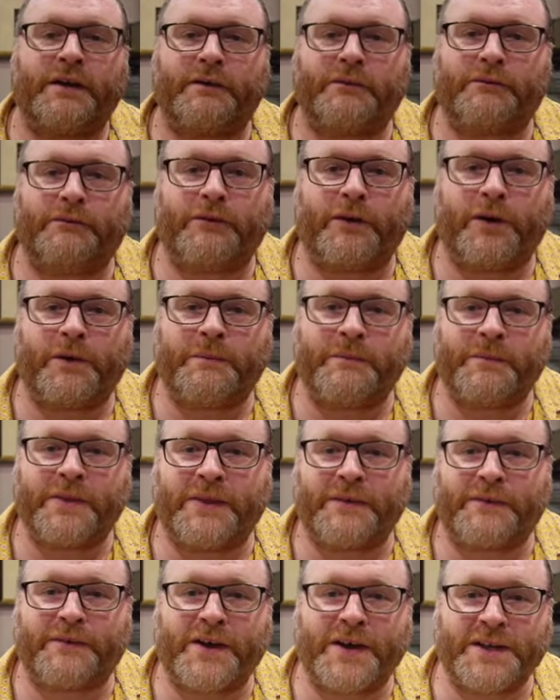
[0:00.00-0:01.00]
From
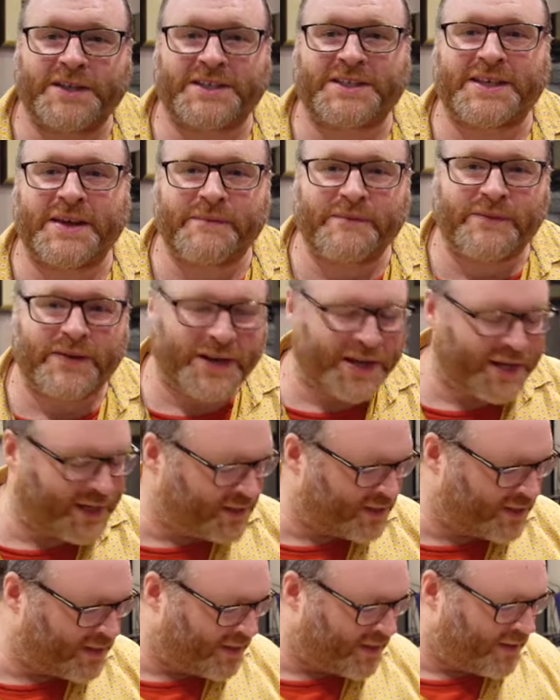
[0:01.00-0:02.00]
the first
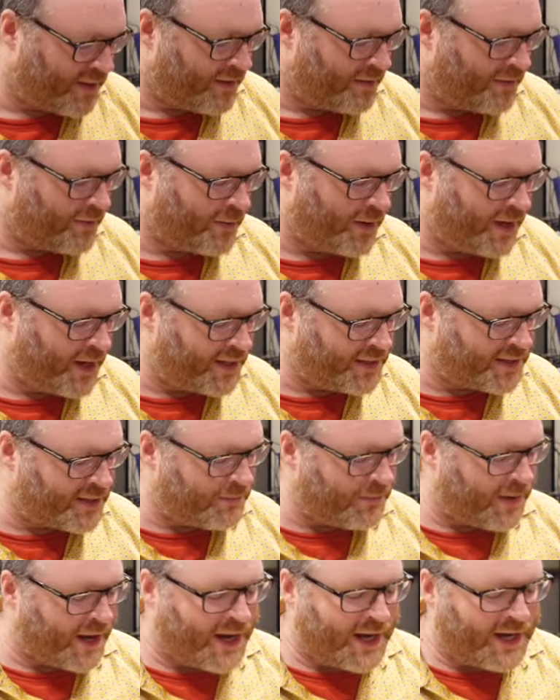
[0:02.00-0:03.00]
symphonies. Well, here
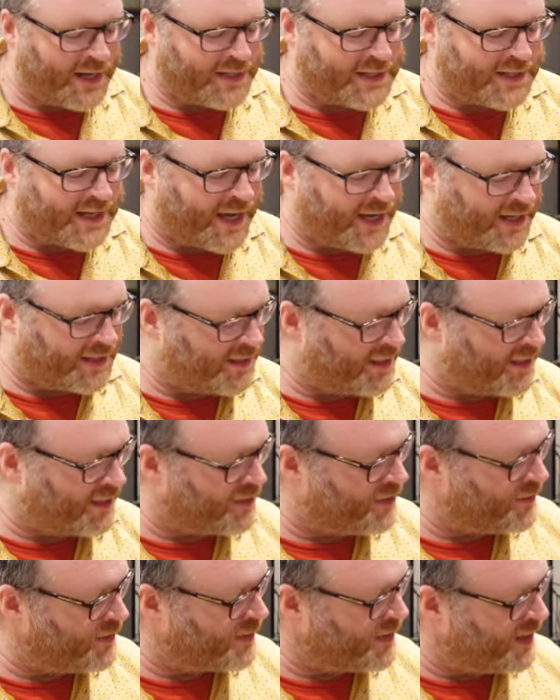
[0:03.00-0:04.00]
Sibelius takes it
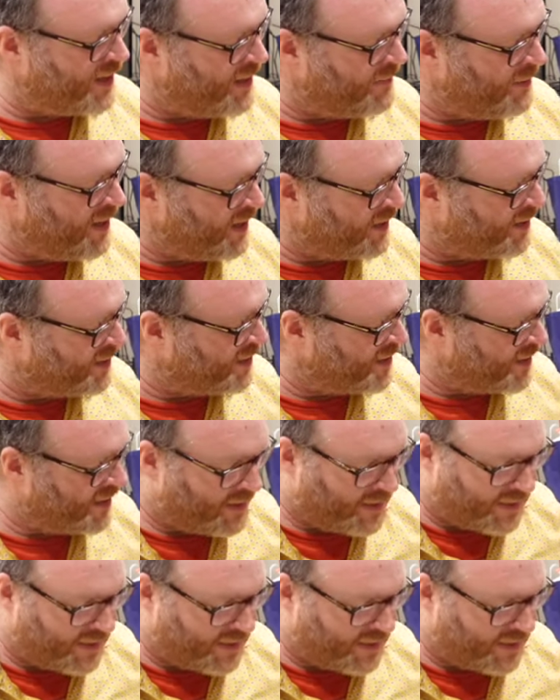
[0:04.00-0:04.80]
to its limit.